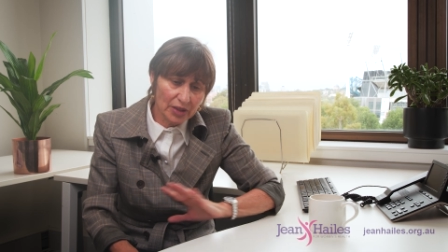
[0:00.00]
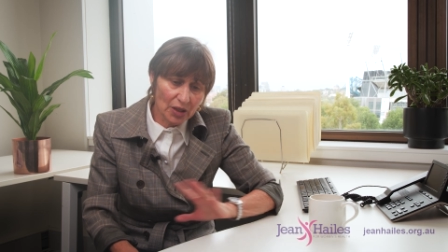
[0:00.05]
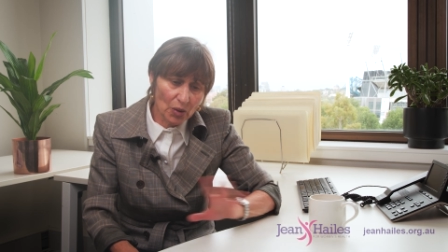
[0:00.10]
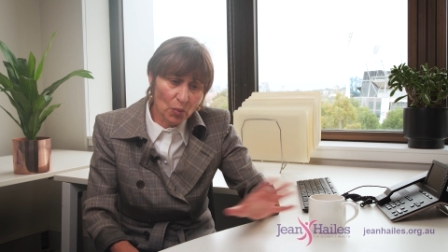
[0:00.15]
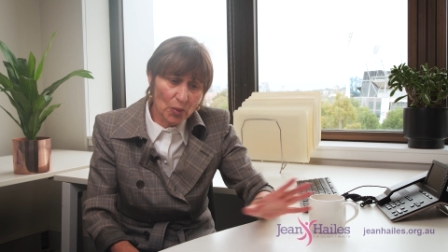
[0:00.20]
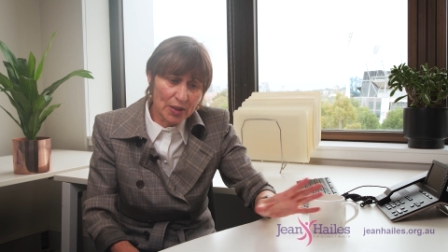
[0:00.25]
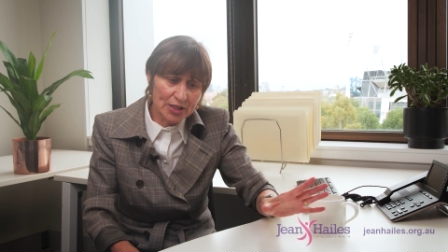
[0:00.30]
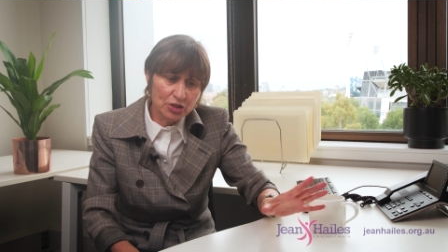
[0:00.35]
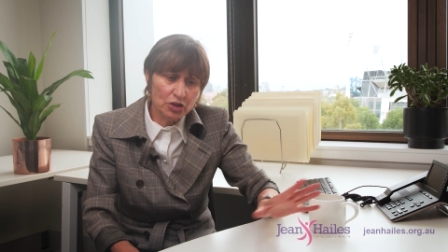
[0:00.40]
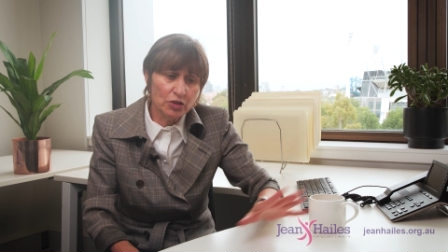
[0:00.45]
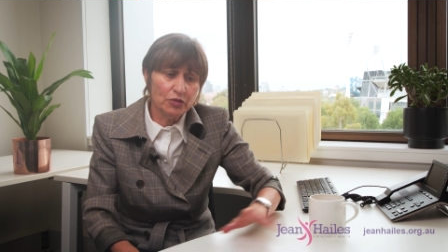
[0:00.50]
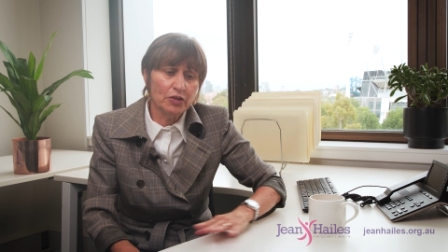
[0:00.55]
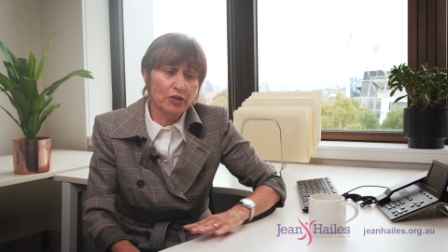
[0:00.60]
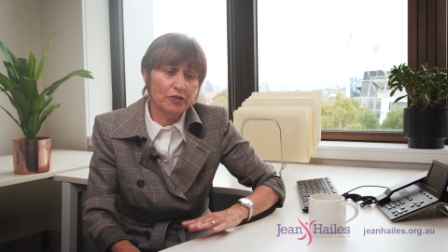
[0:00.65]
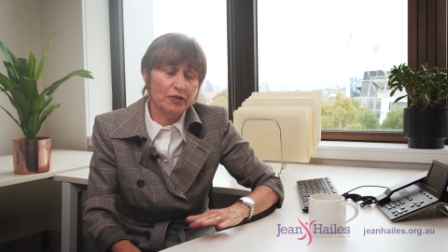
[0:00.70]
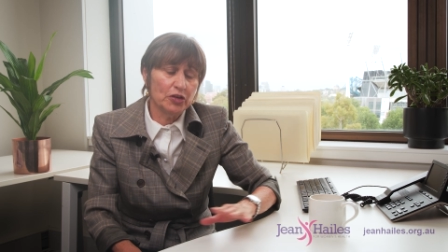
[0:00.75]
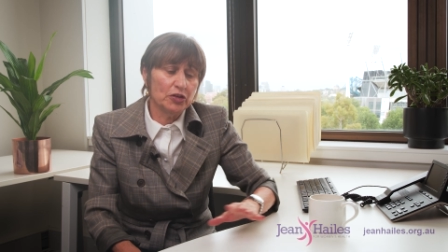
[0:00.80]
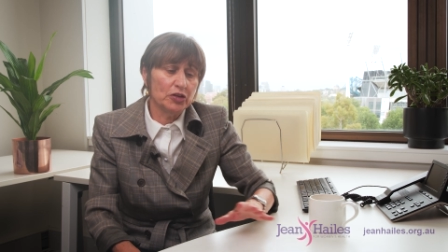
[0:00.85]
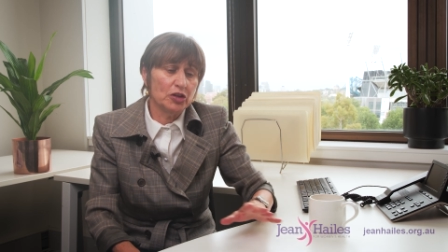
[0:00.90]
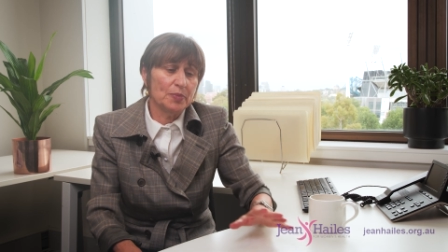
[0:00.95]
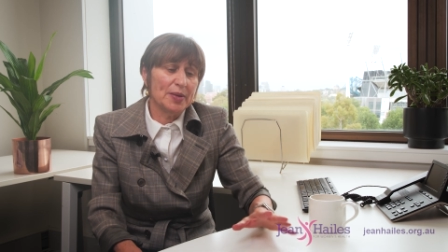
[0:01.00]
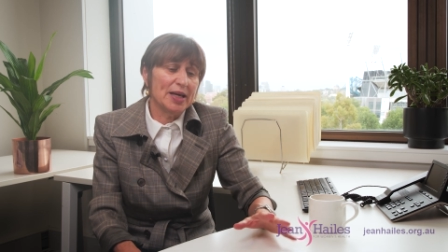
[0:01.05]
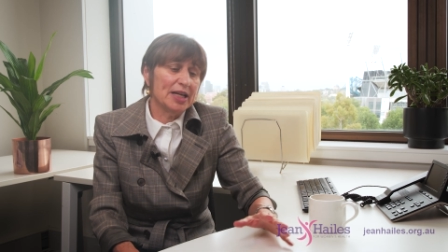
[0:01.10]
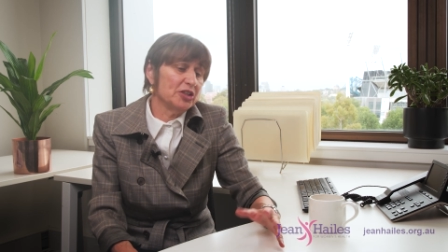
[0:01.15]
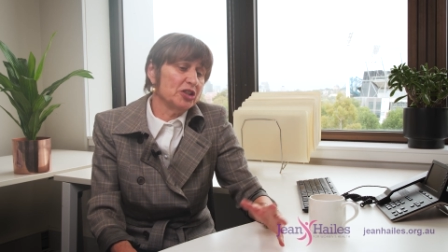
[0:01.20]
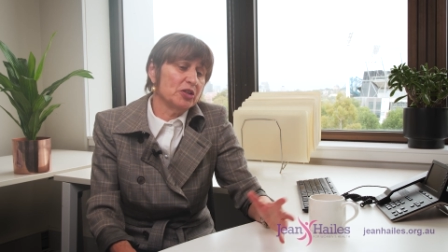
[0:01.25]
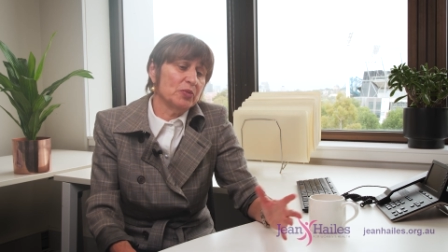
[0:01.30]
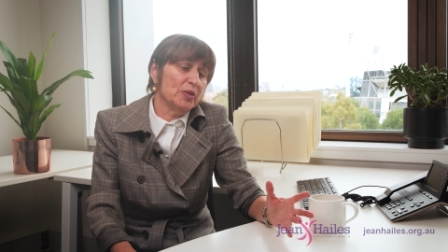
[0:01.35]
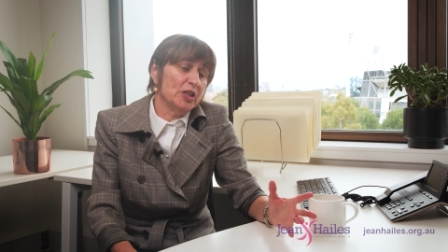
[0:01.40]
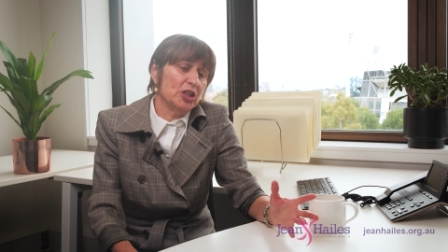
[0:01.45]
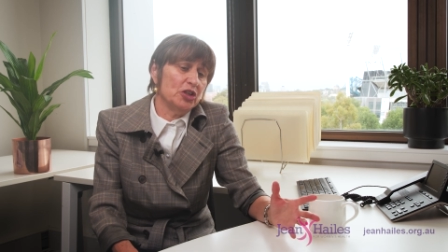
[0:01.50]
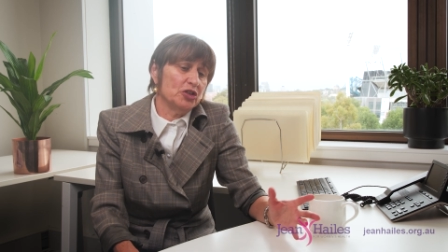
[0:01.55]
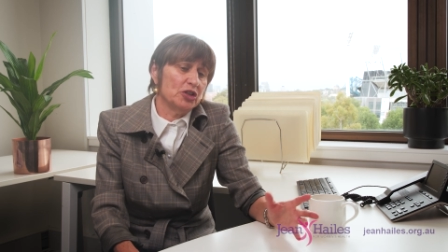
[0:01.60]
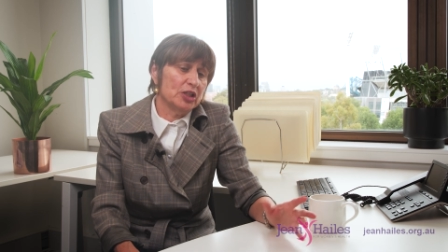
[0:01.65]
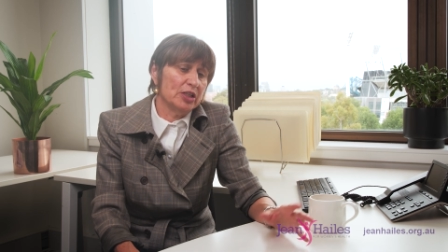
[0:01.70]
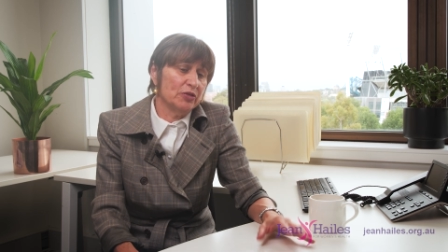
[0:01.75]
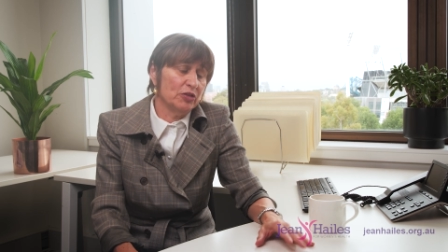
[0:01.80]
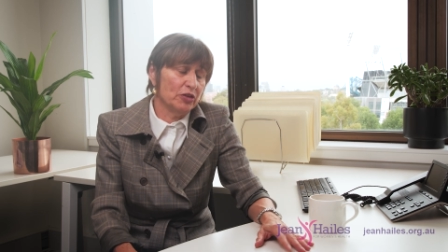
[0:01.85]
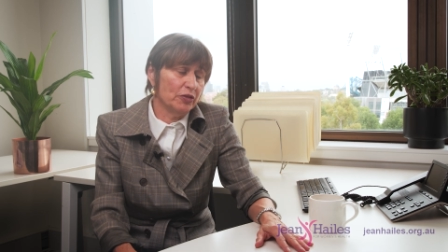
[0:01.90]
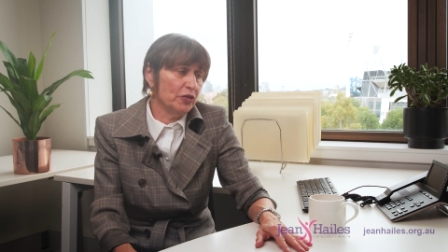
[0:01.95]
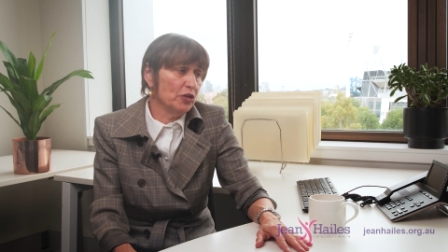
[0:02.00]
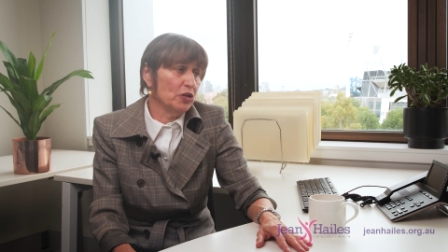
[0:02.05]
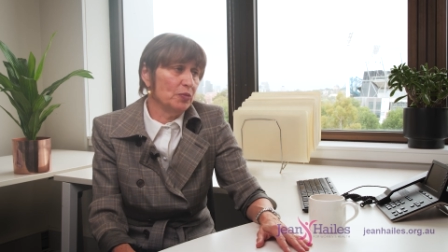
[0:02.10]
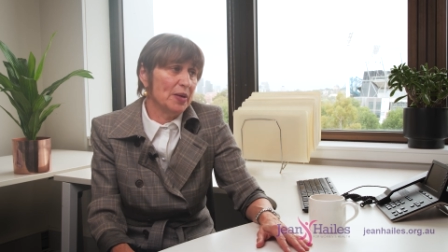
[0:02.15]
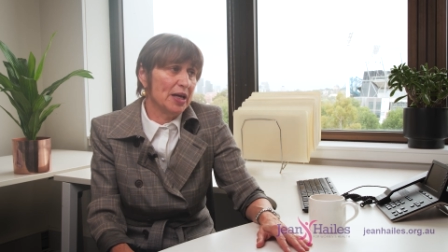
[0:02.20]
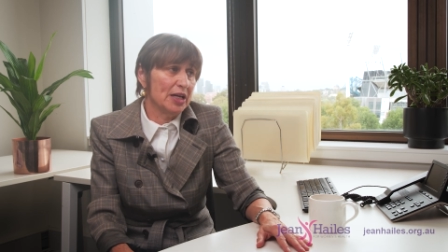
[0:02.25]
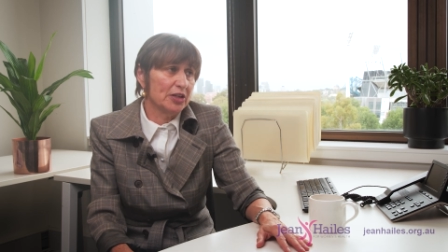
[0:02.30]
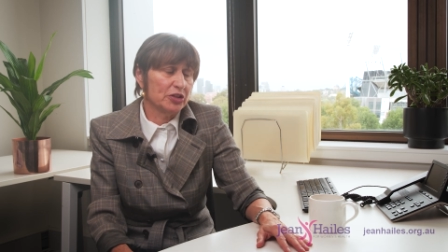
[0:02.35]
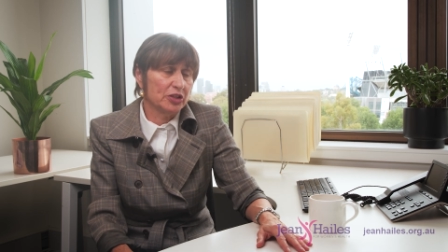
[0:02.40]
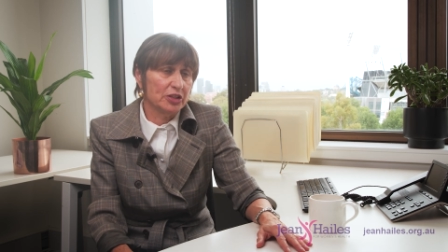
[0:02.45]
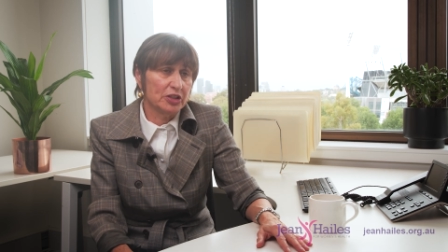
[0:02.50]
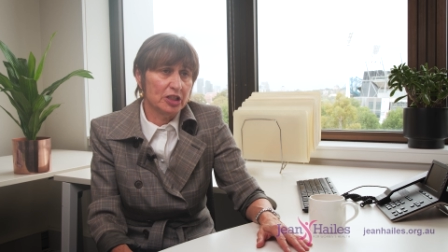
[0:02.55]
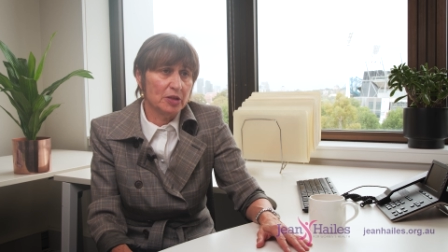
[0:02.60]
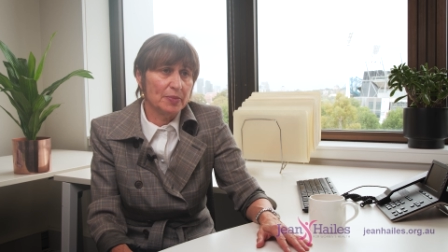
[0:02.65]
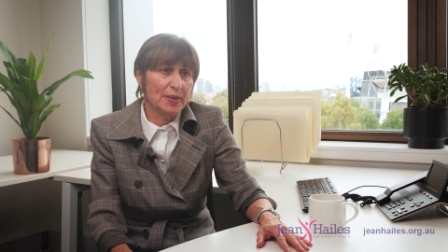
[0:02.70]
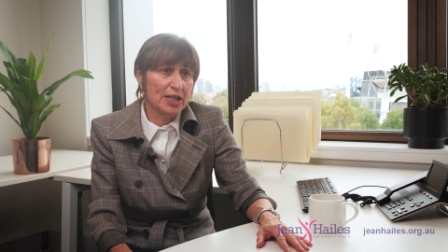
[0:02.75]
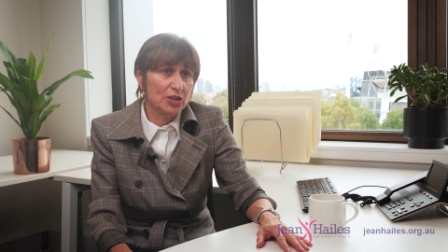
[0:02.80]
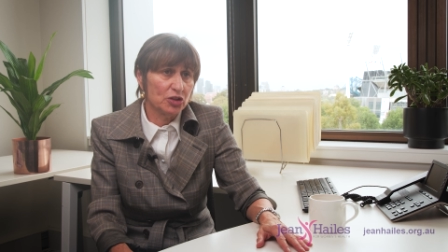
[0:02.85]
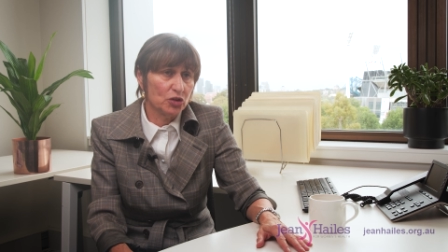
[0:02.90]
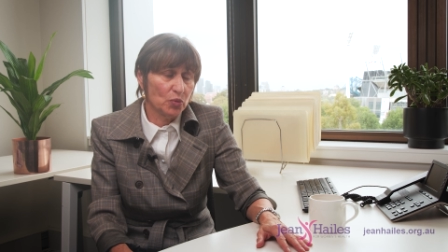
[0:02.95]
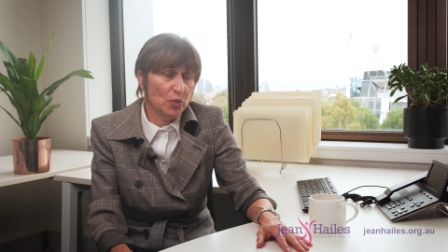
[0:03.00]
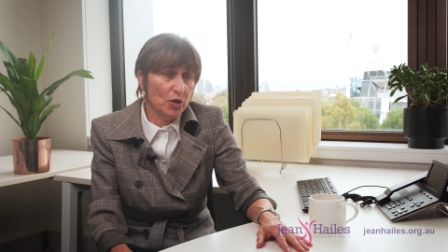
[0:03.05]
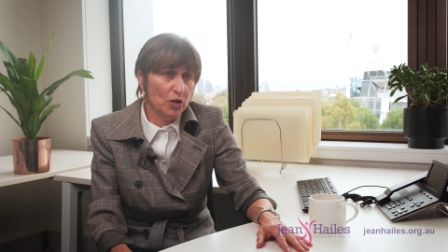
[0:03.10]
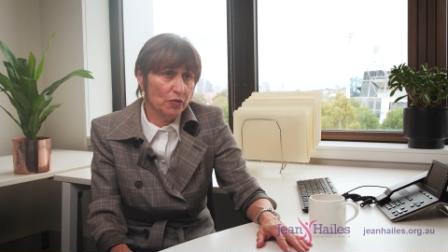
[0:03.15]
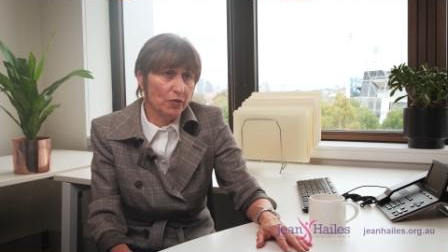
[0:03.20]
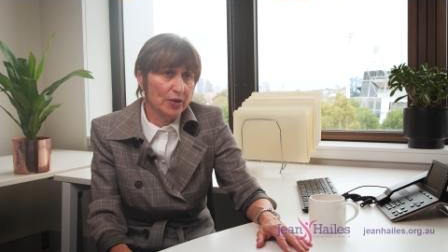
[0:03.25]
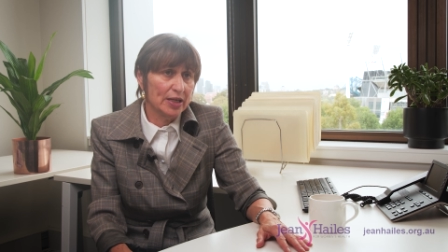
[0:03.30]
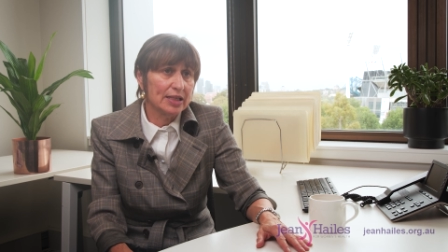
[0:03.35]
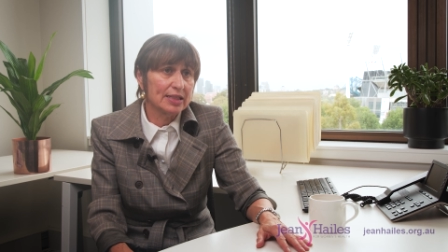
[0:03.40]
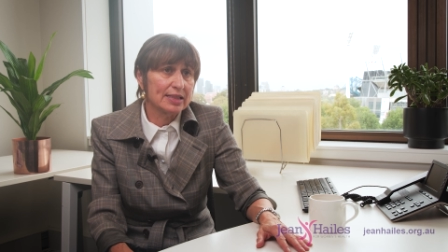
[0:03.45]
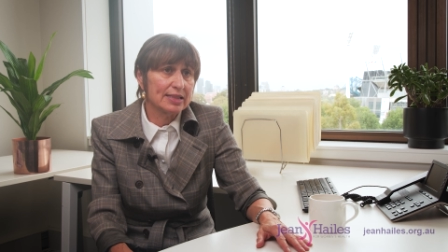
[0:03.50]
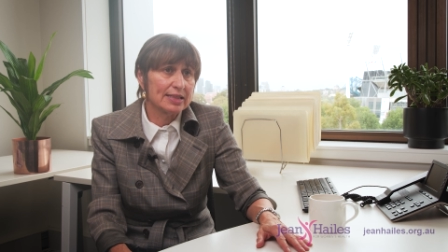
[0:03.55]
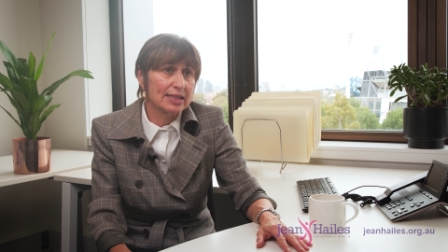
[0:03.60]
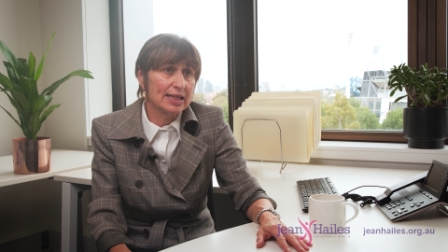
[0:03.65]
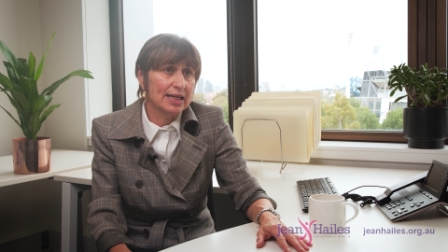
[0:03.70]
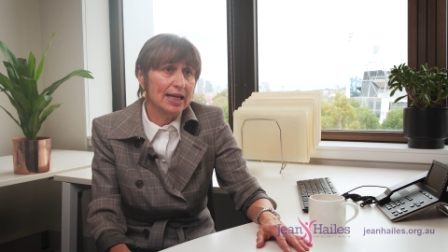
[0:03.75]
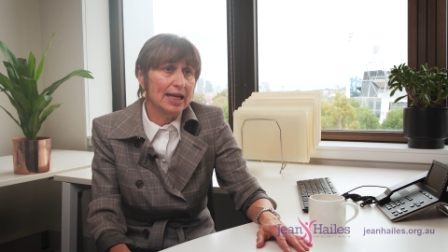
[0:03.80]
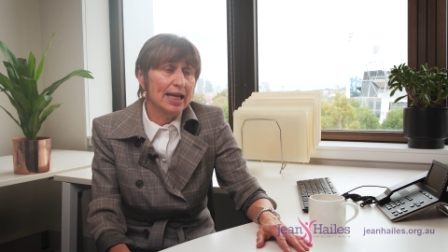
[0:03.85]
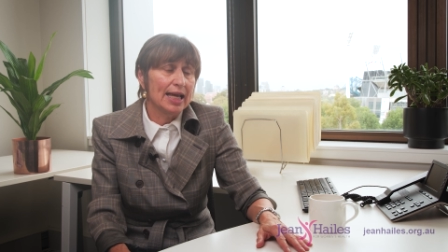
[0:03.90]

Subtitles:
once you've reviewed the patient, we usually review patients at about 12 weeks,